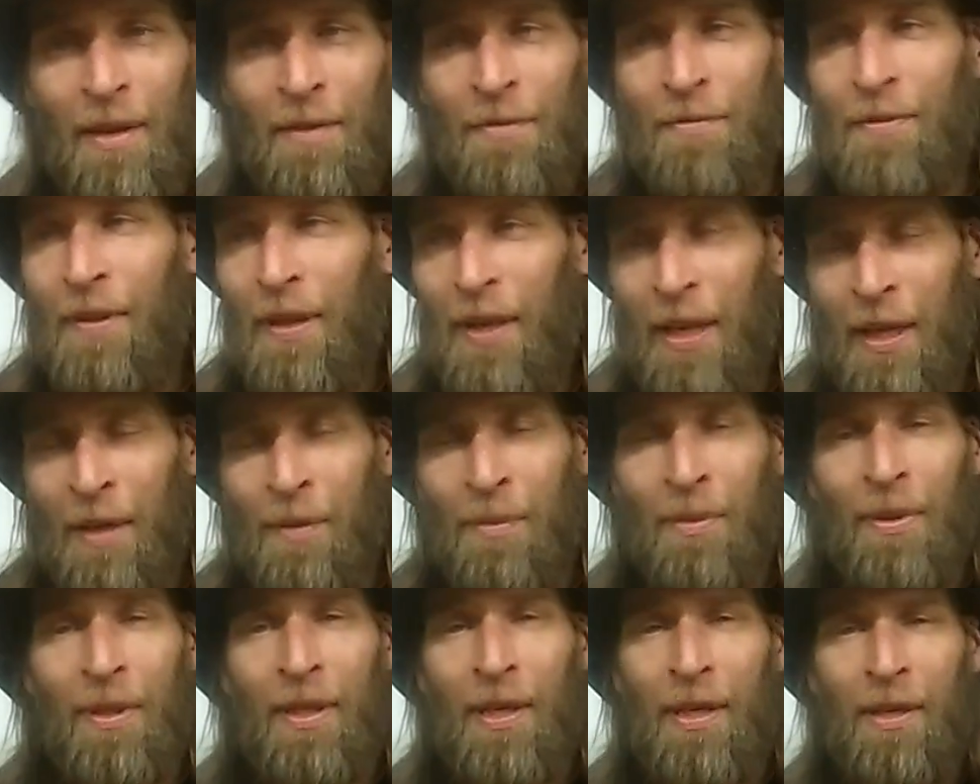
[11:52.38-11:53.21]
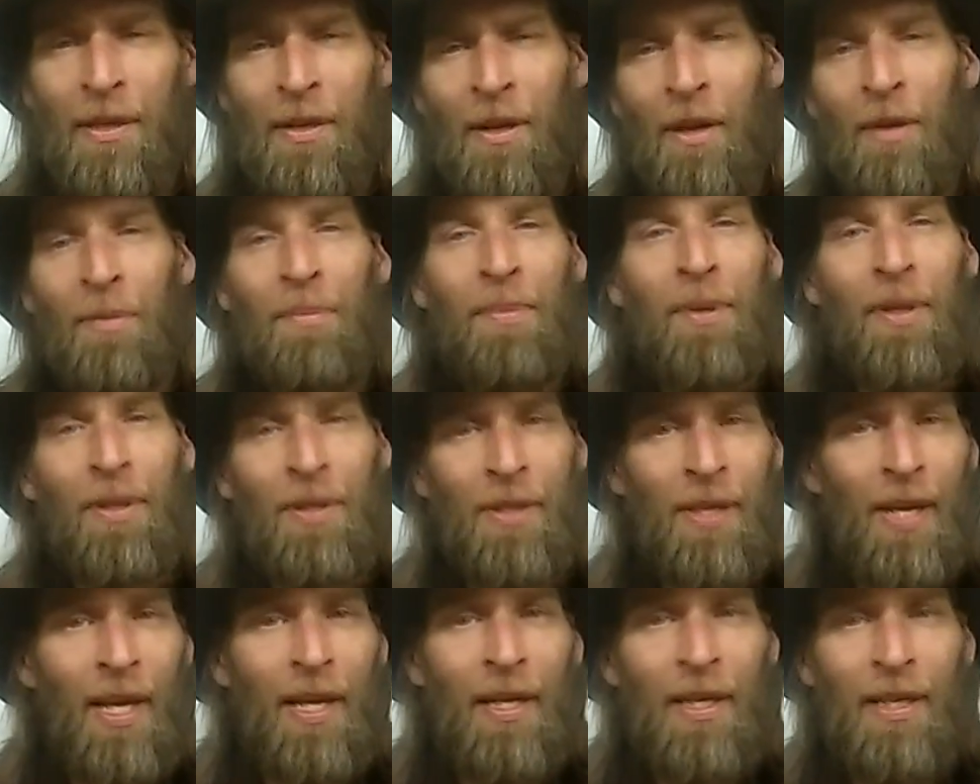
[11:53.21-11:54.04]
felt like what they'd call
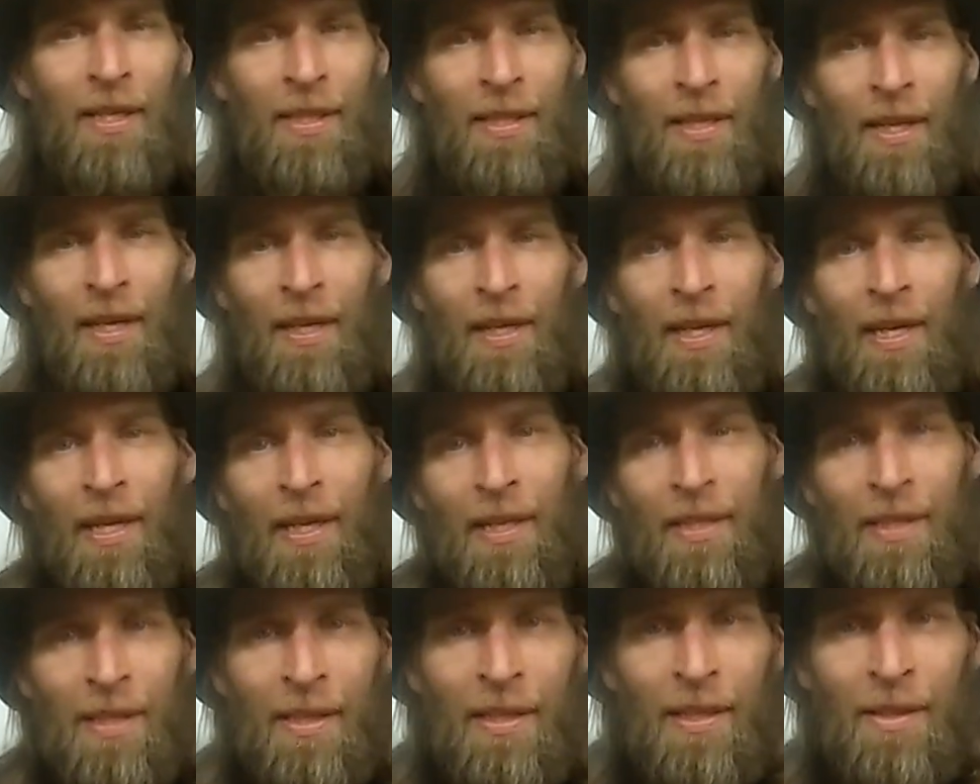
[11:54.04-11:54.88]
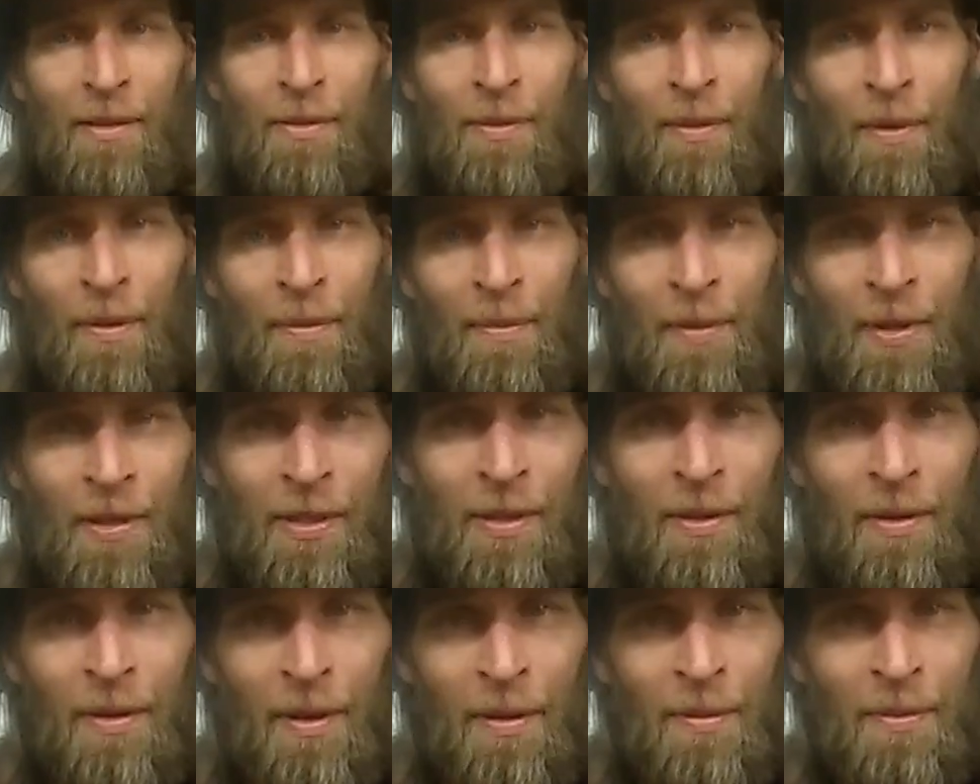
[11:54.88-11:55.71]
bursitis, I guess, and it's where the
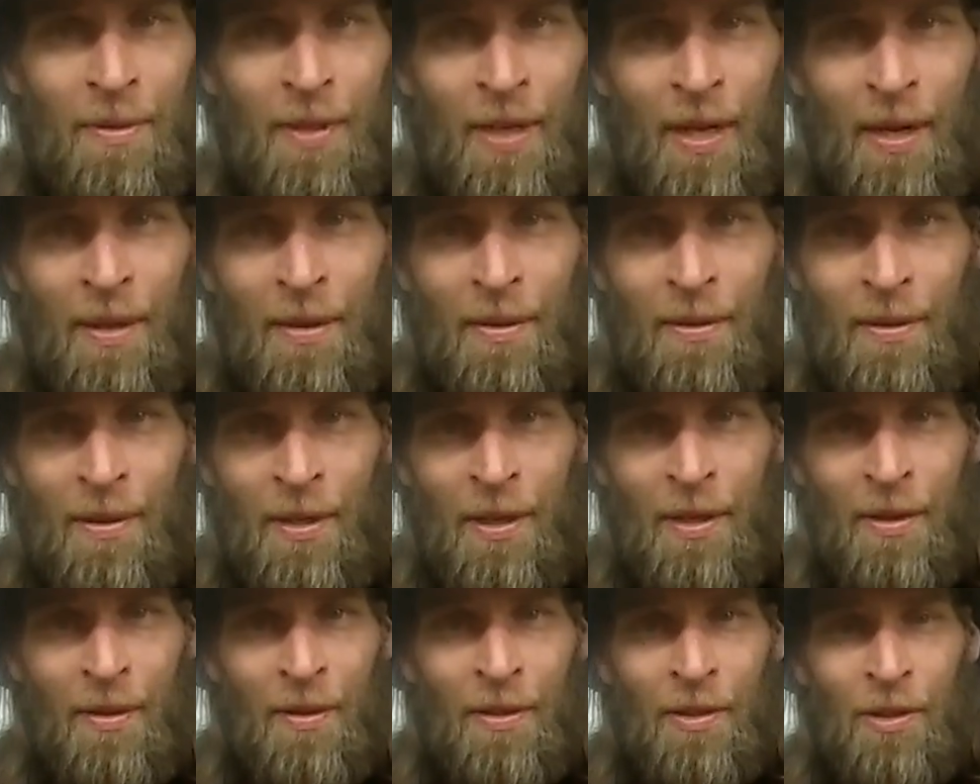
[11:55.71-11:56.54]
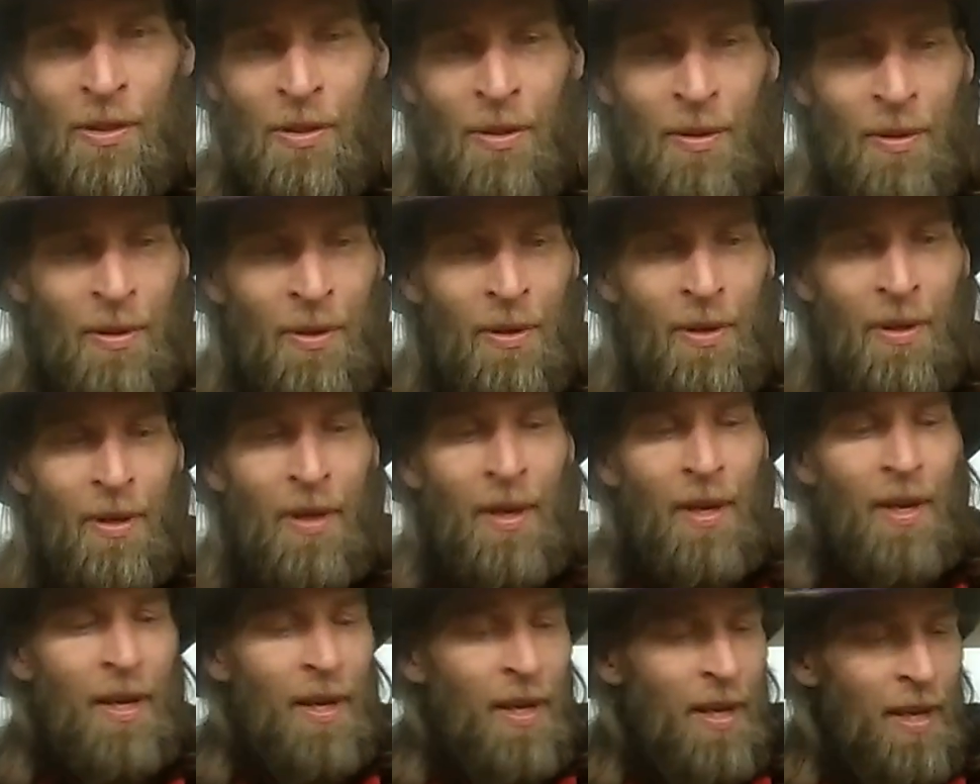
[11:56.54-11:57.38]
muscle comes out, or the shoulder,
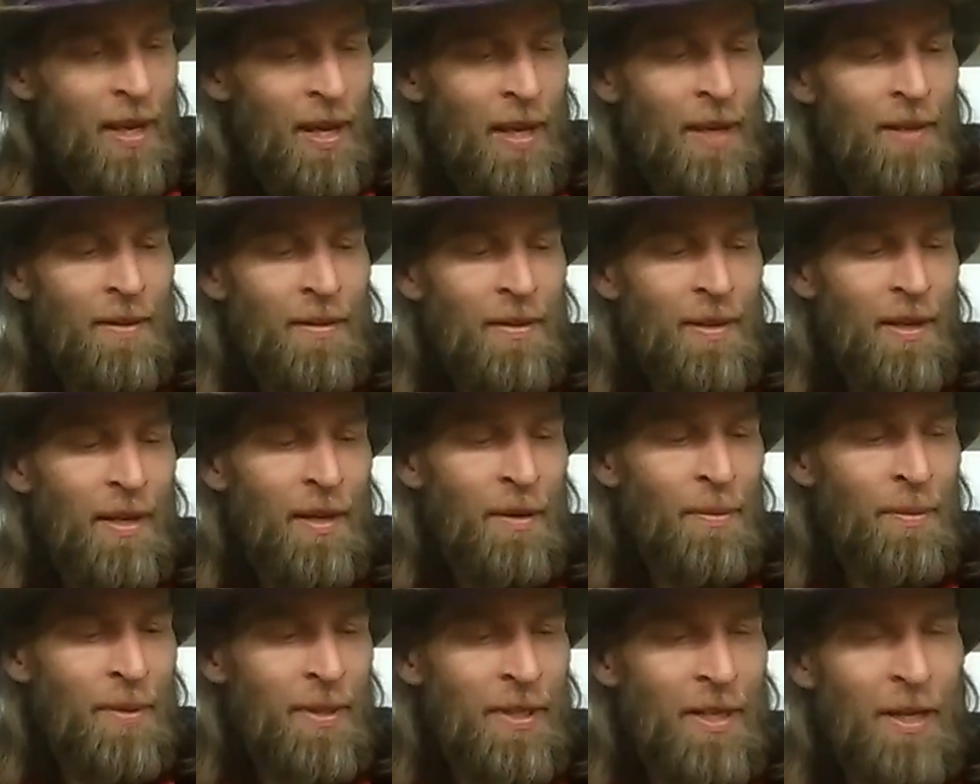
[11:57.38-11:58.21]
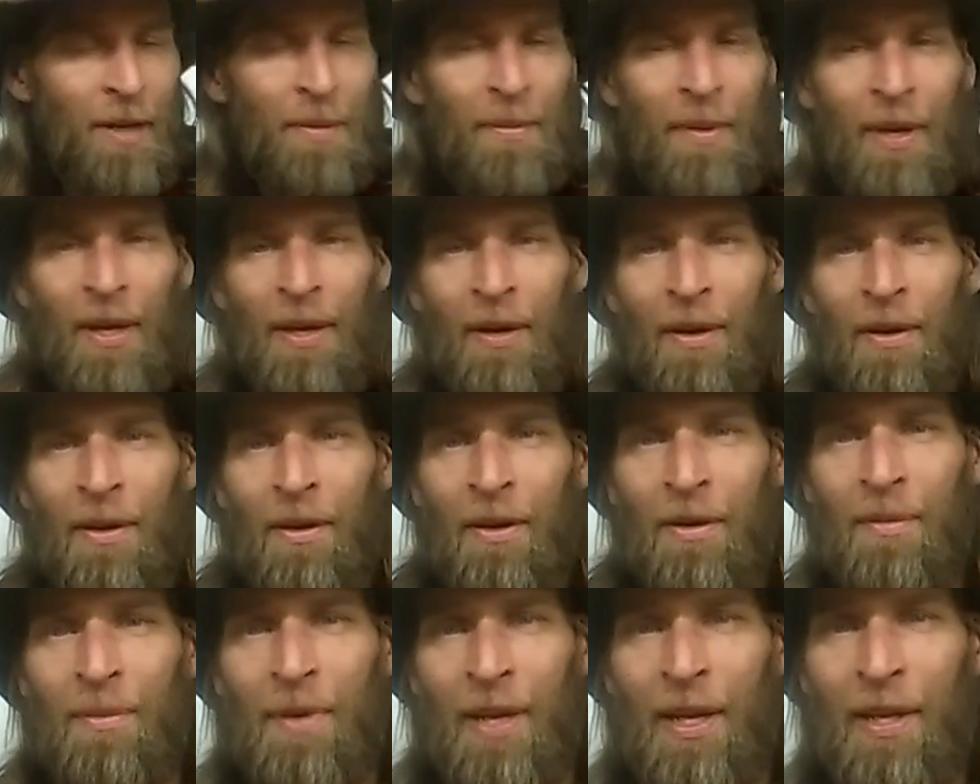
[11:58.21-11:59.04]
and it went down my
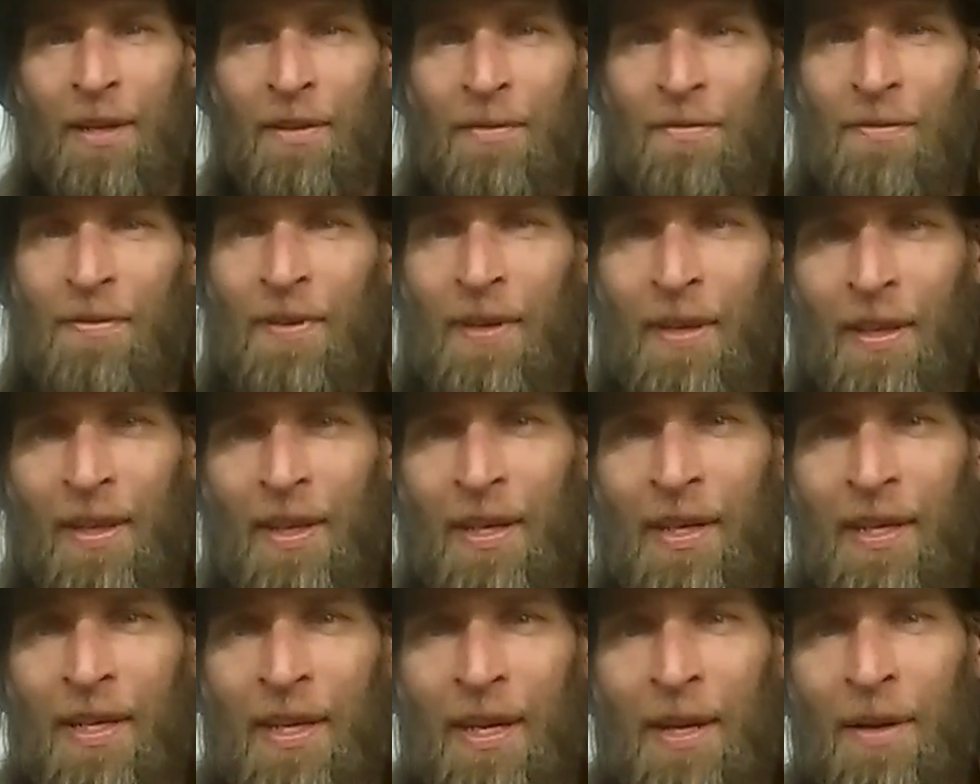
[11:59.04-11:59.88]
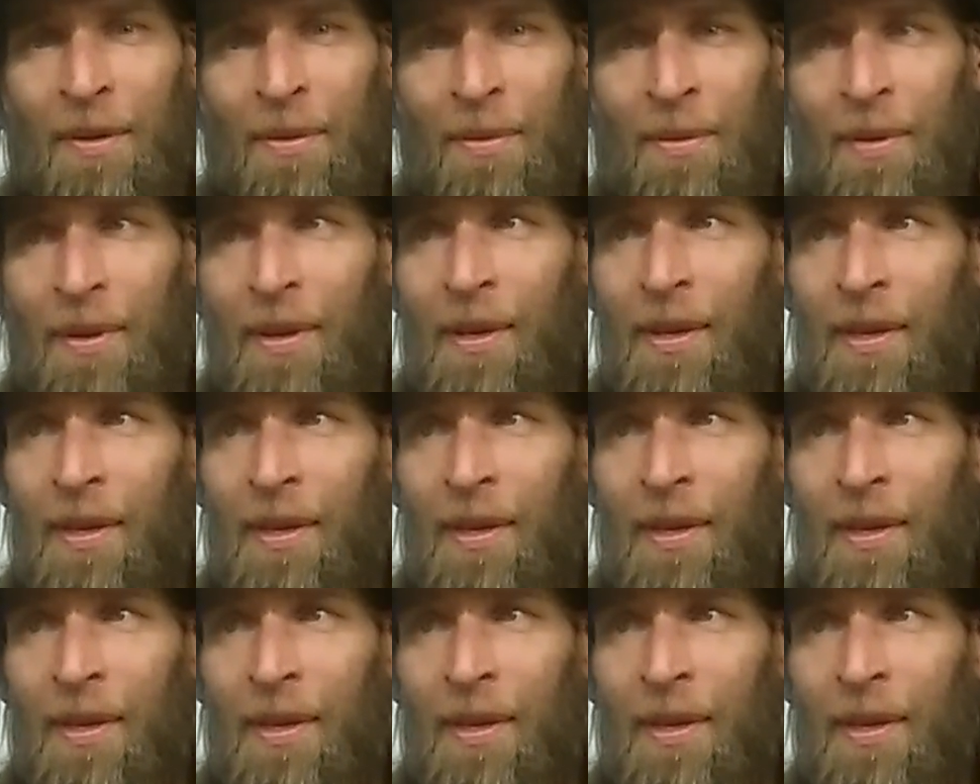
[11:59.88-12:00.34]
arm, and I could feel it. And now